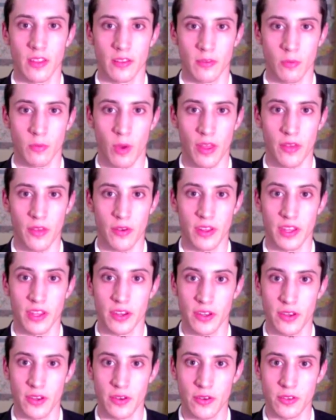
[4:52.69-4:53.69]
weather in the
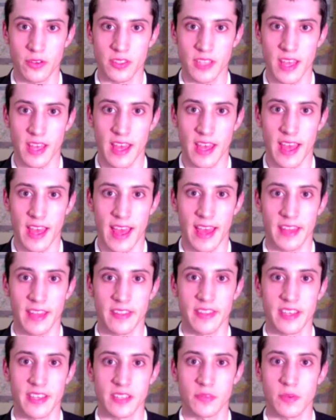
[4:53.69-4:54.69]
news and
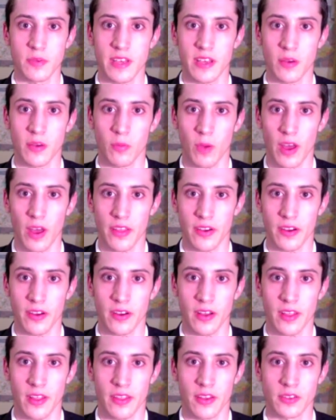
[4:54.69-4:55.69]
this week in weather.
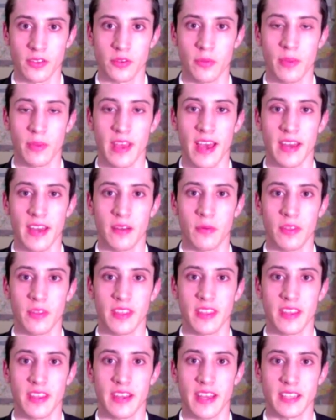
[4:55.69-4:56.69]
Those will be added within
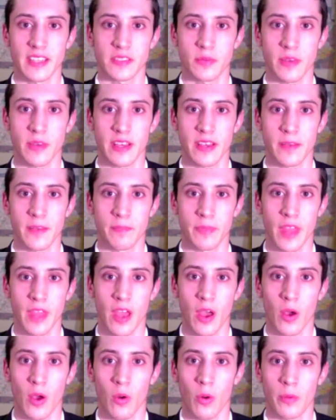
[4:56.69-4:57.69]
the next week.
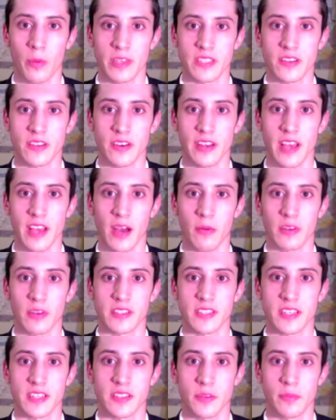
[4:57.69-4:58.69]
We'll be starting out with
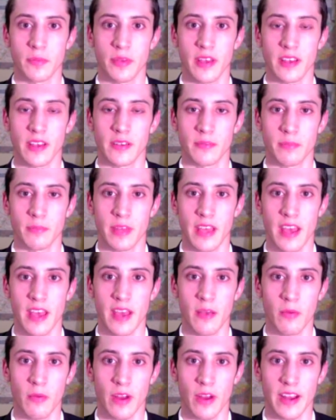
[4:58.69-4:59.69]
central PA
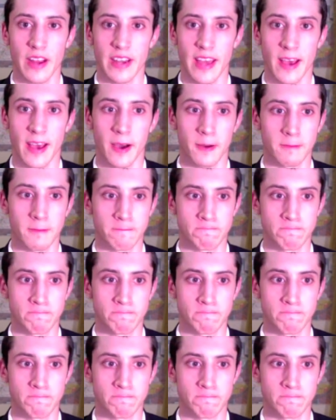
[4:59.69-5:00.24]
right now.